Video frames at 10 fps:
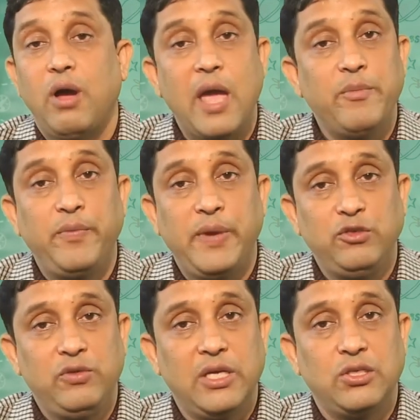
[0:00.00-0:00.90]
aim of
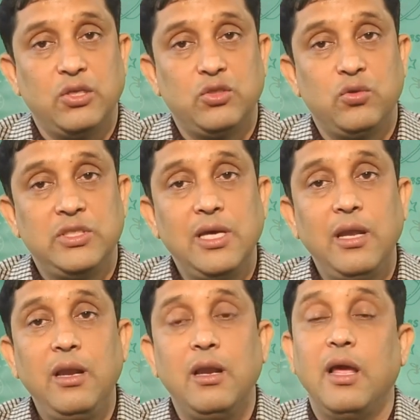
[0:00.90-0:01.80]
education,
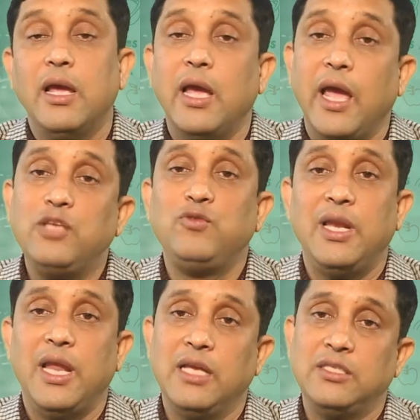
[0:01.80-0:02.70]
social as
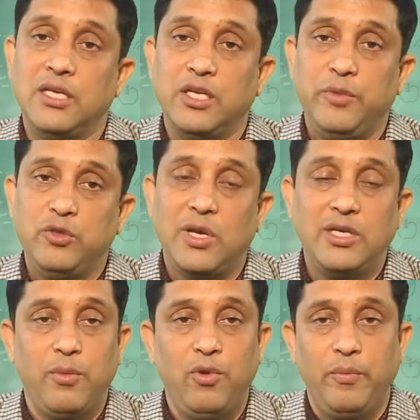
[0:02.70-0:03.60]
well as individual
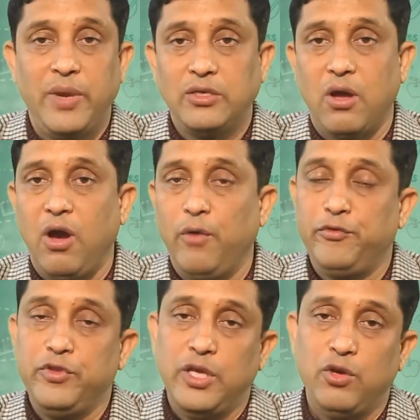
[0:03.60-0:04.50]
development
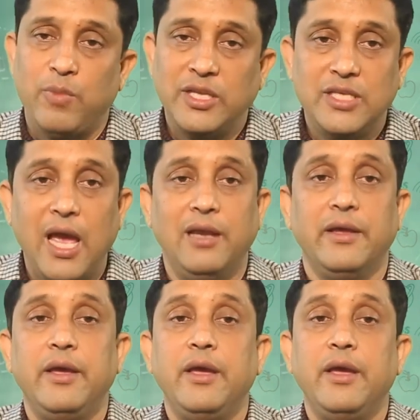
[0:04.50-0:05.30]
of the human child.